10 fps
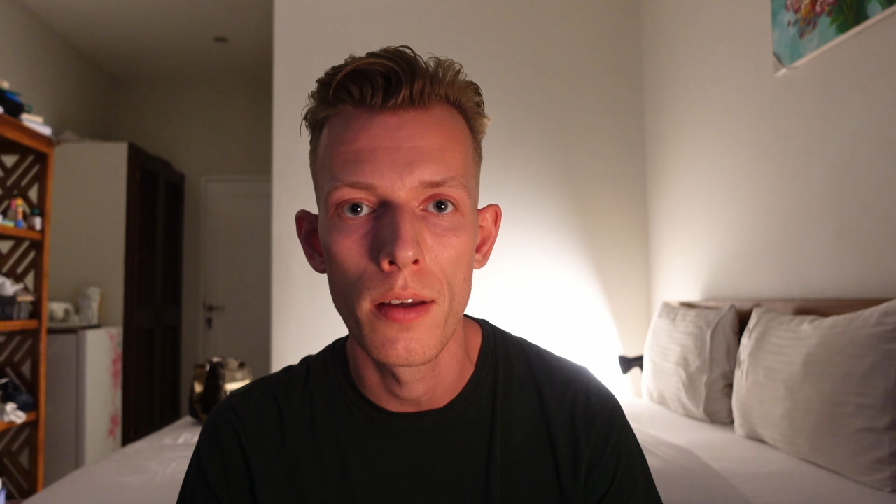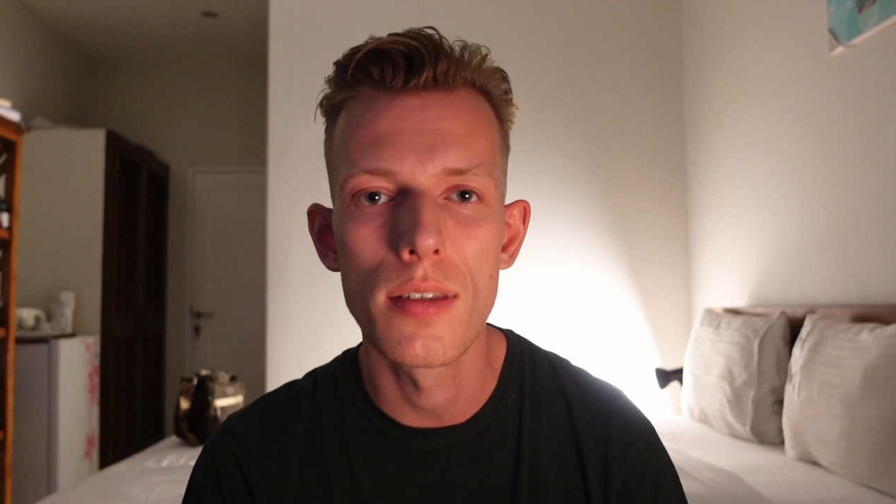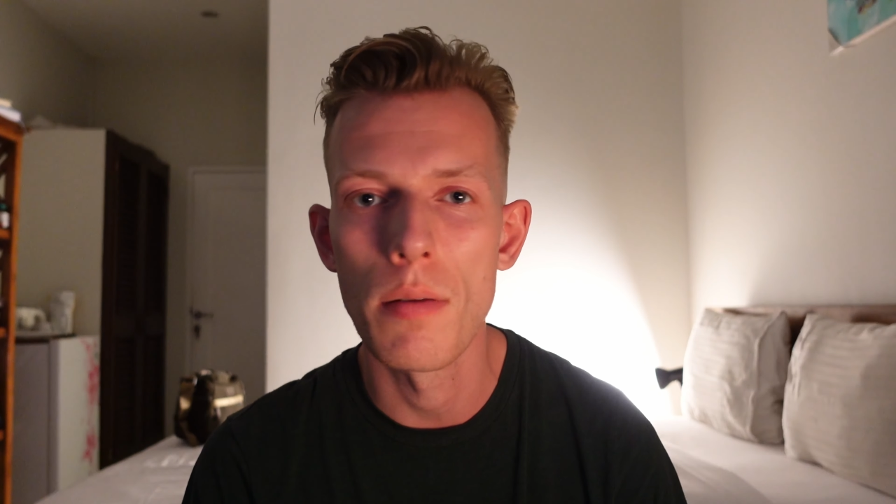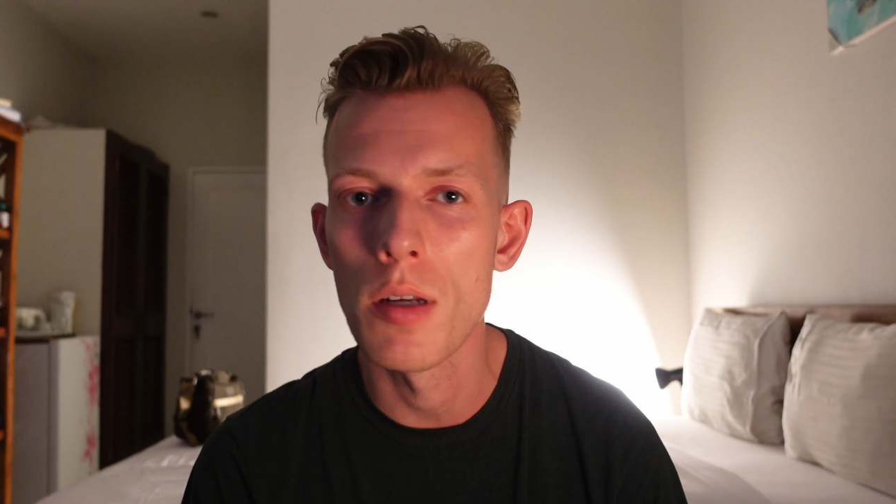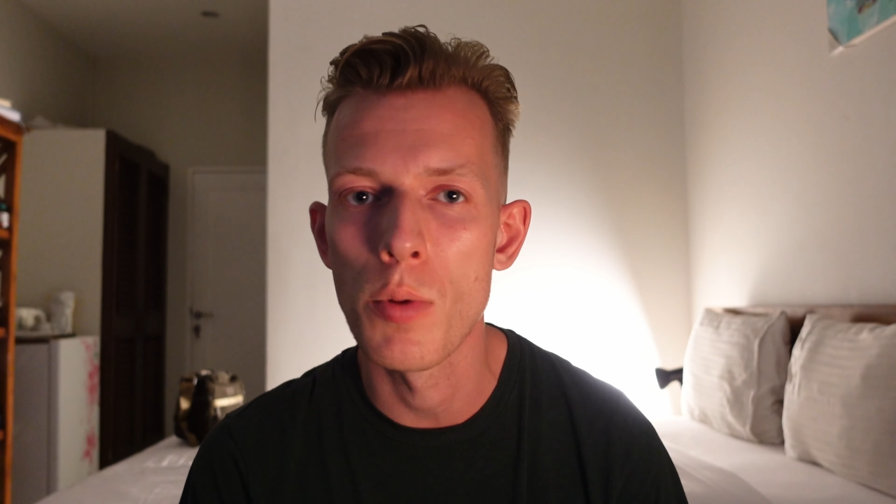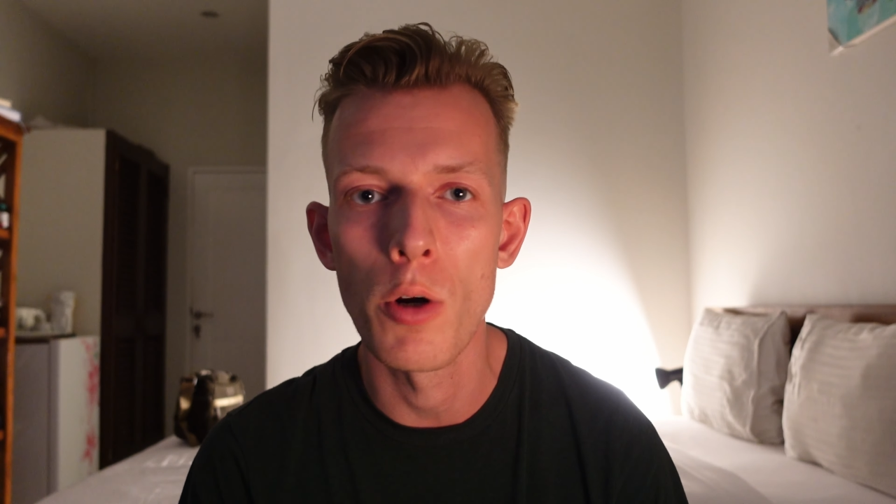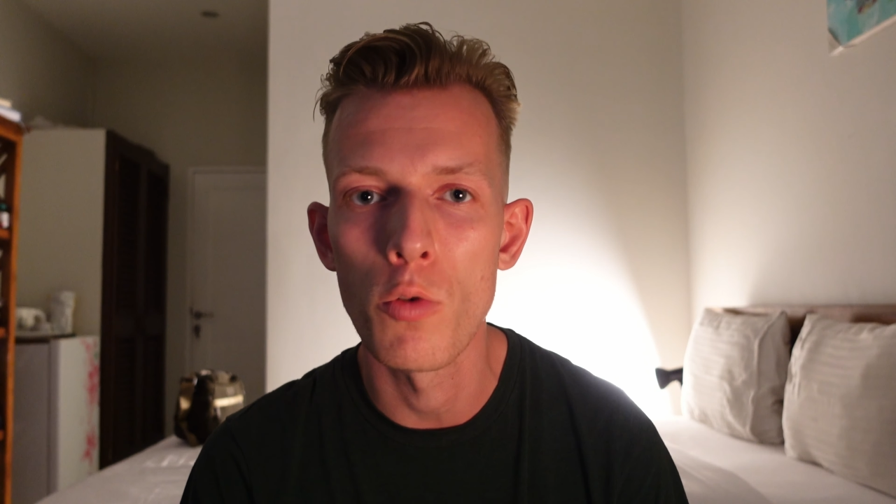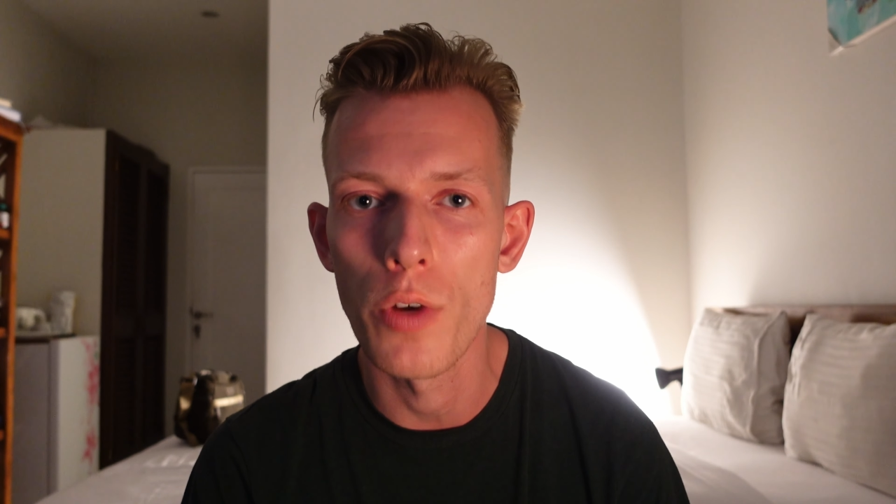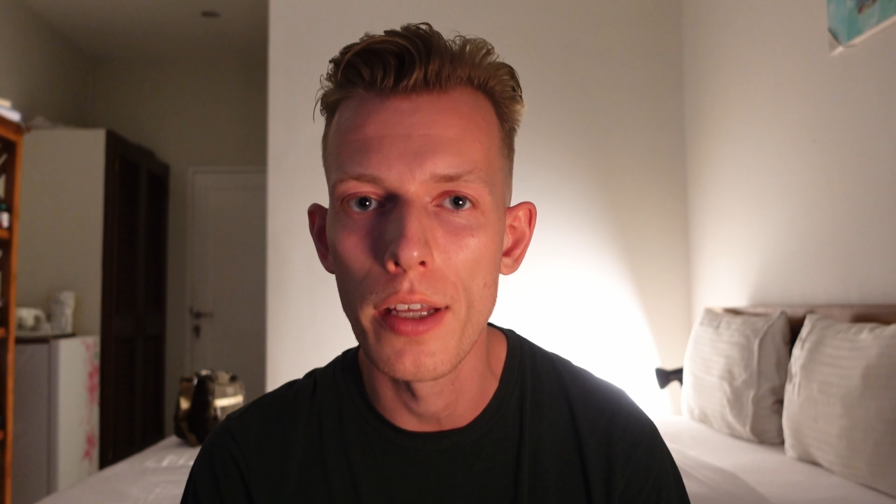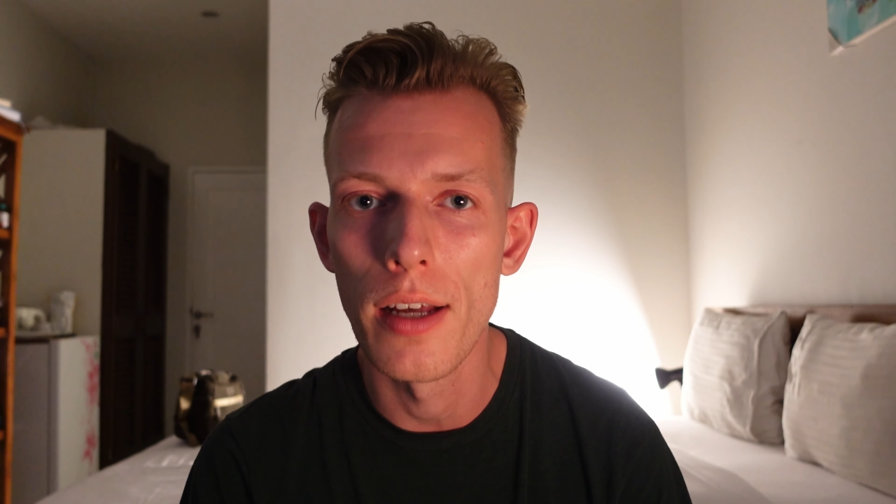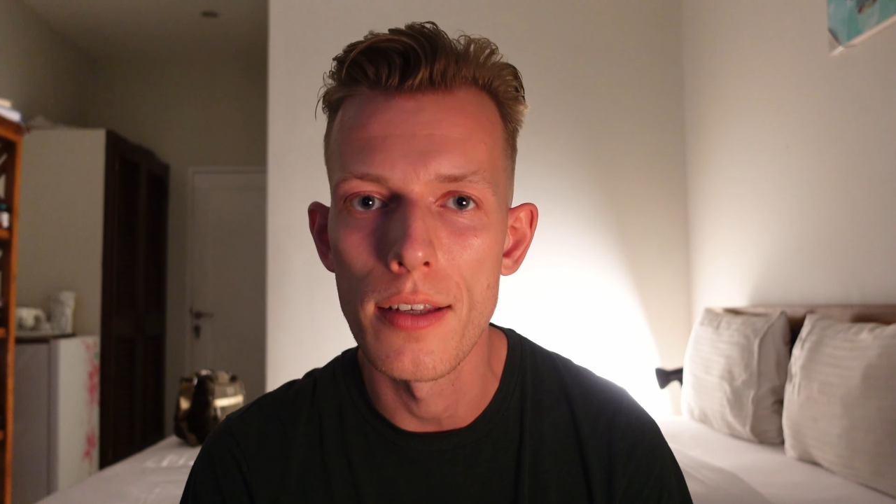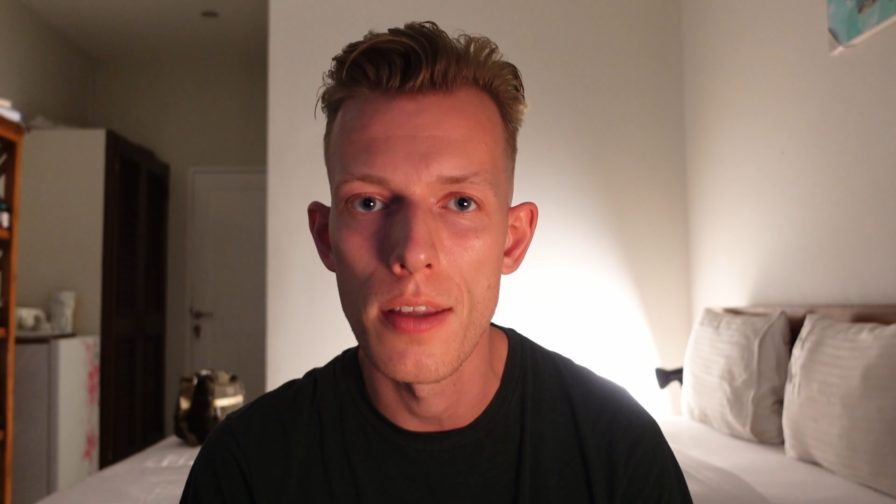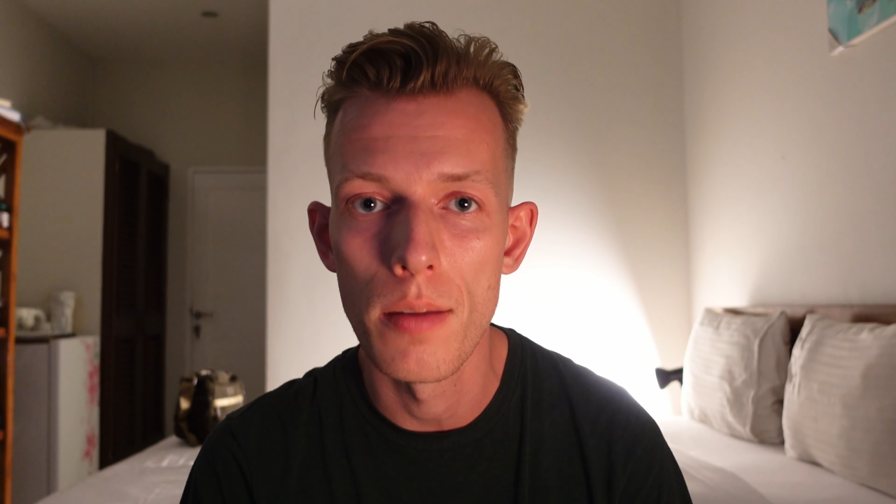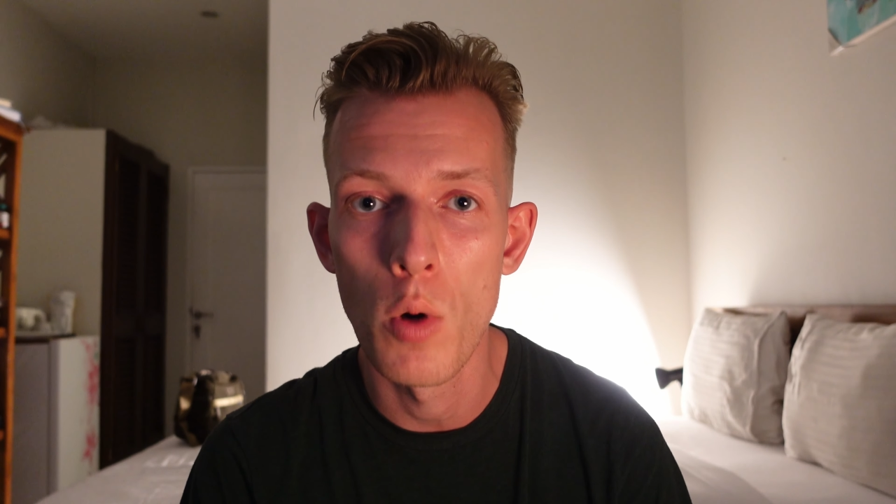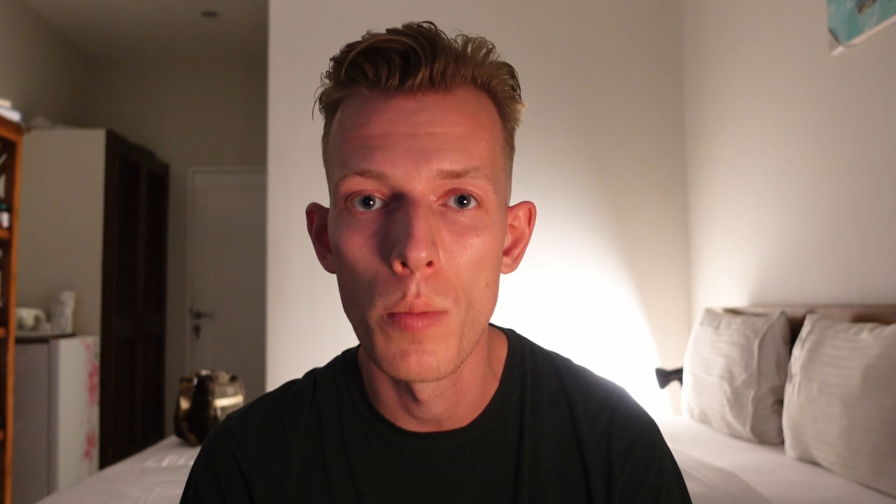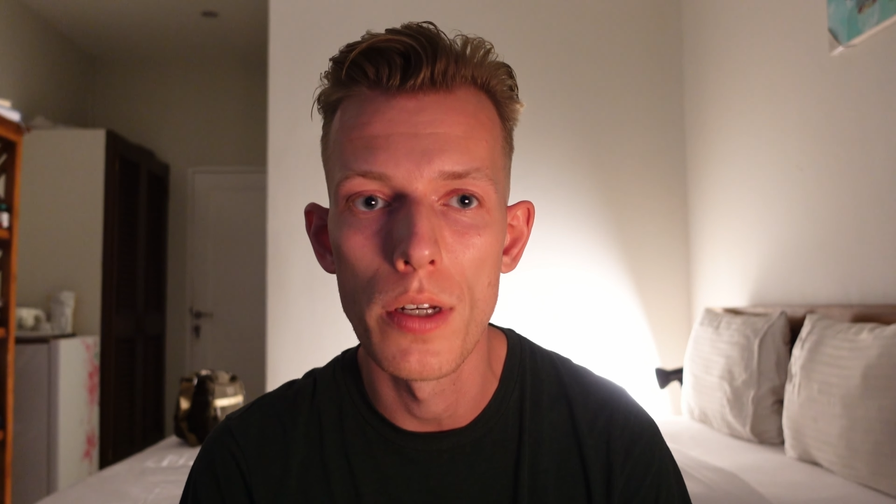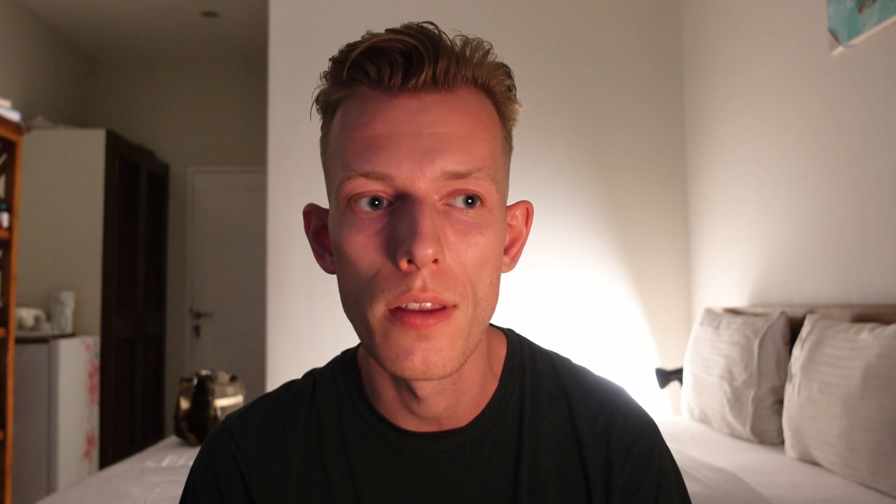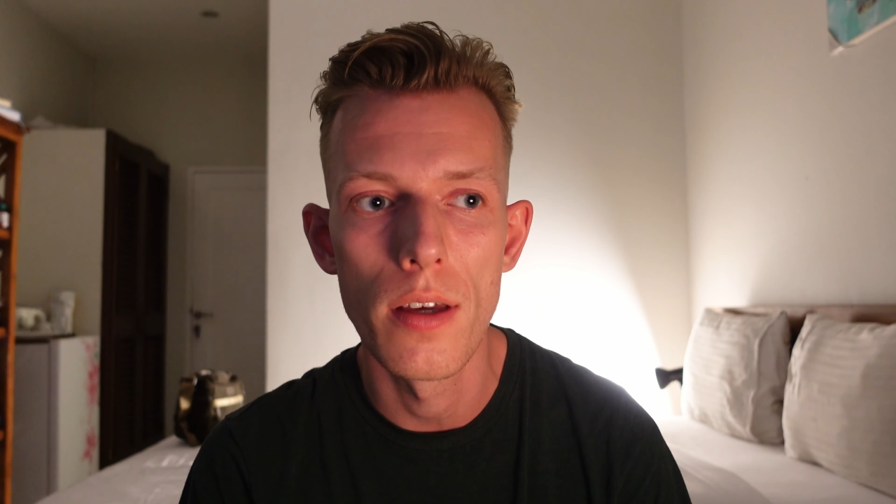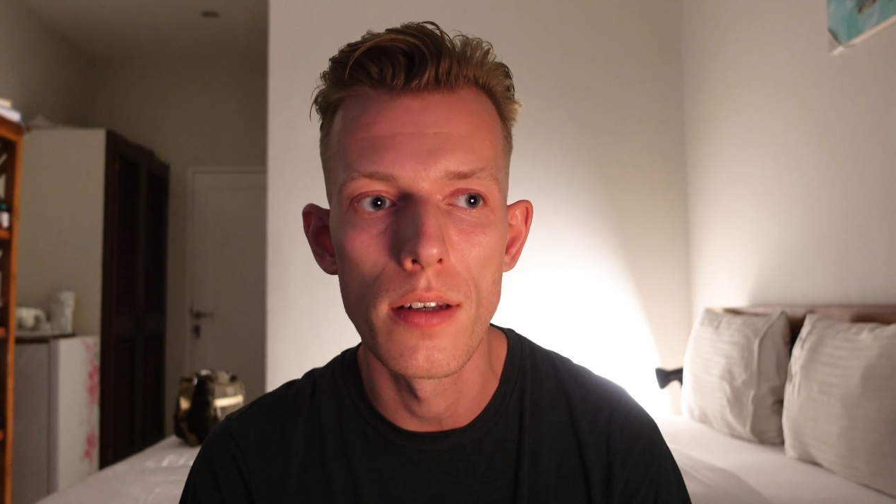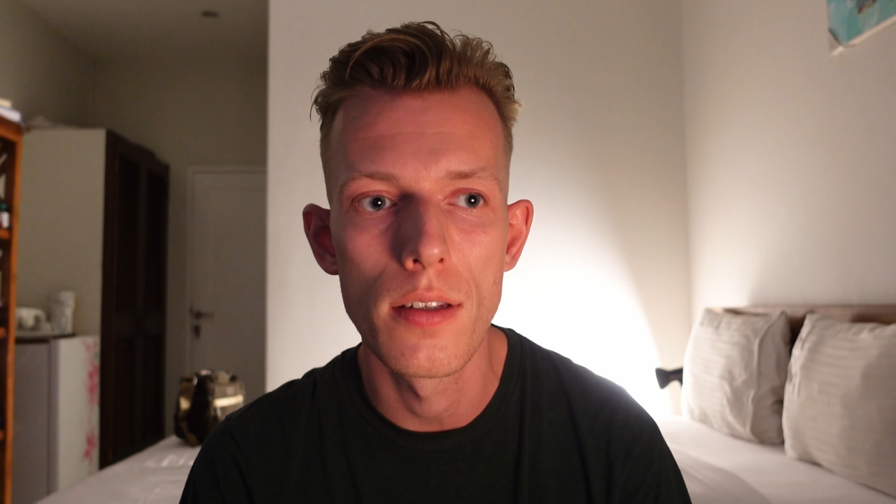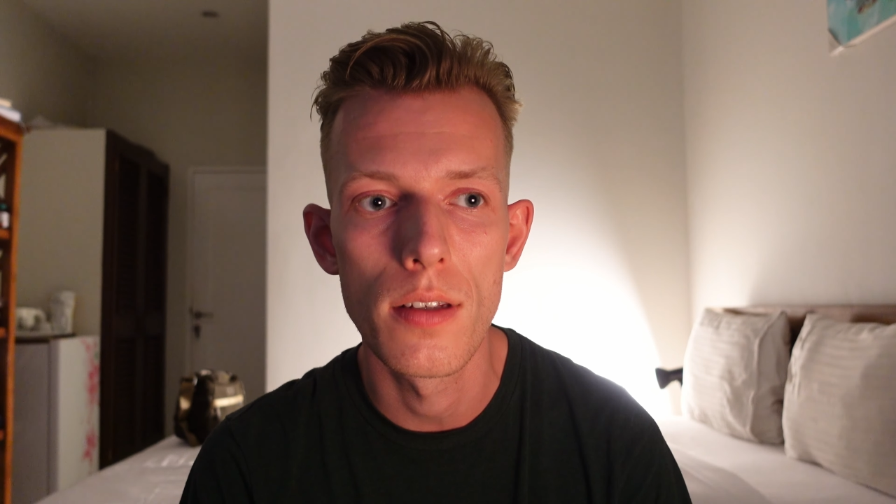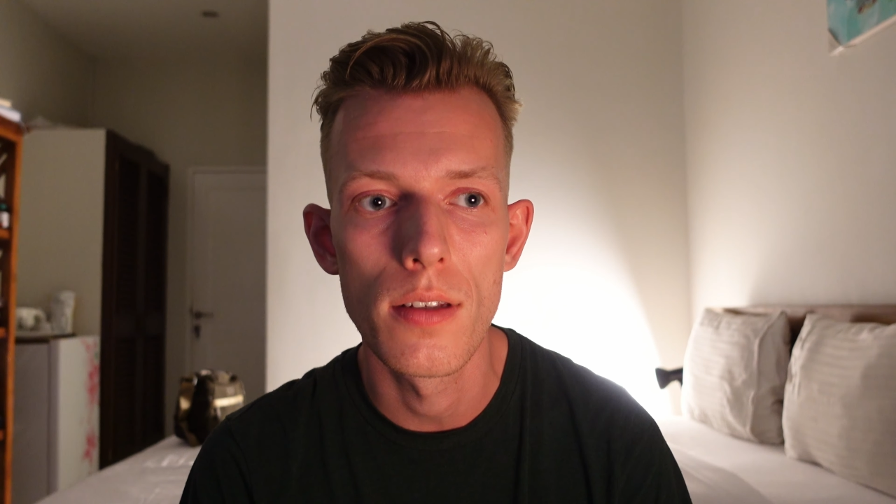Sometimes we don't realize in the moment that